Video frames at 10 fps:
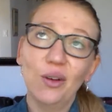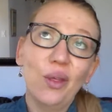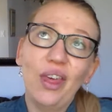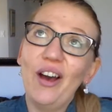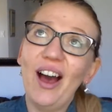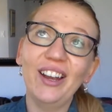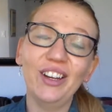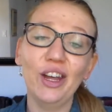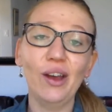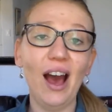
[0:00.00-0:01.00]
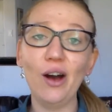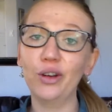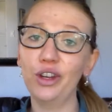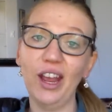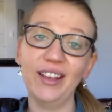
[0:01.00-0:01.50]
Although I don't know how
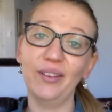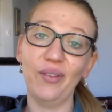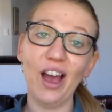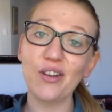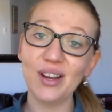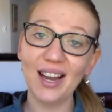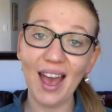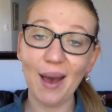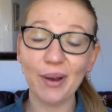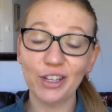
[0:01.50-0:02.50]
creative I really am.